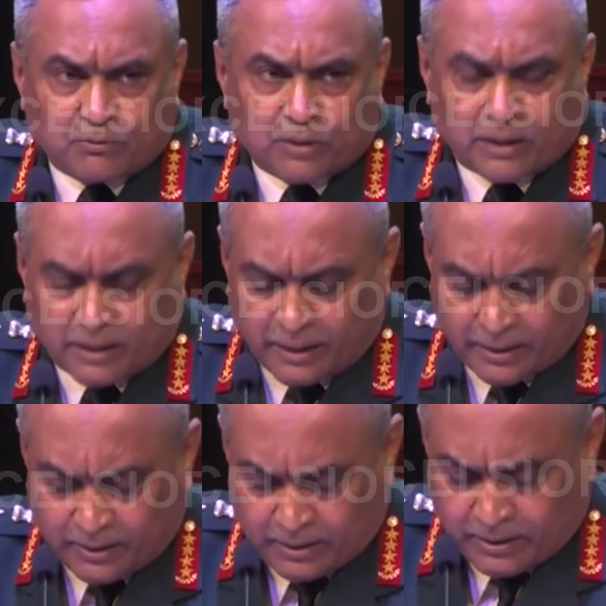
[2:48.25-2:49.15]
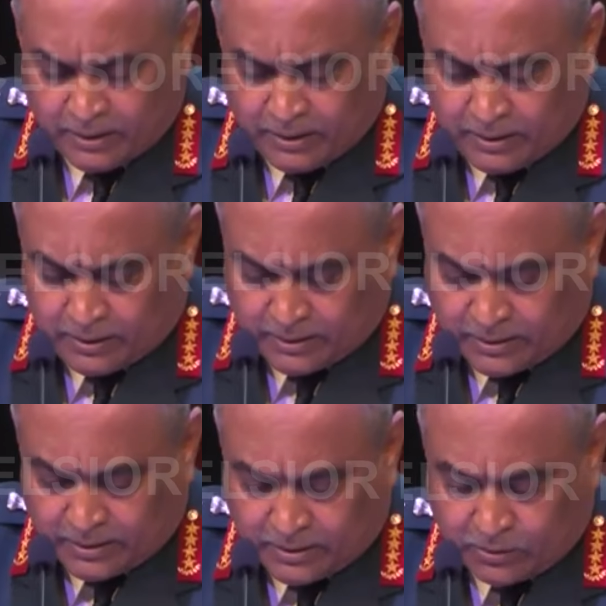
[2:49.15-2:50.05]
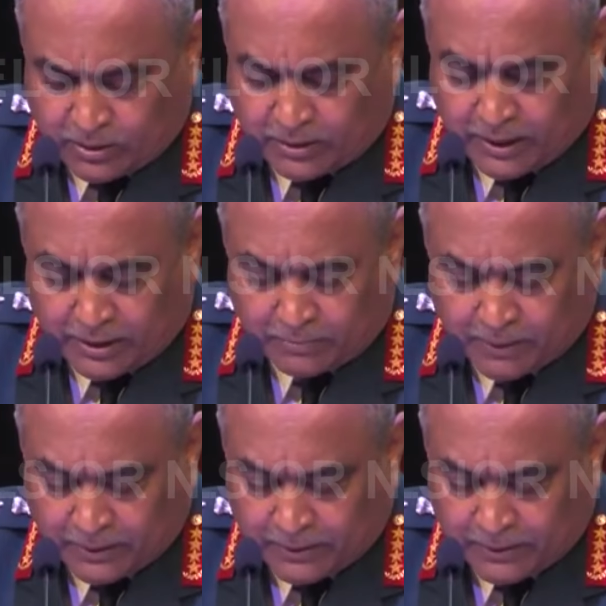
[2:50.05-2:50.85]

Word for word: we can again discuss during the latter part.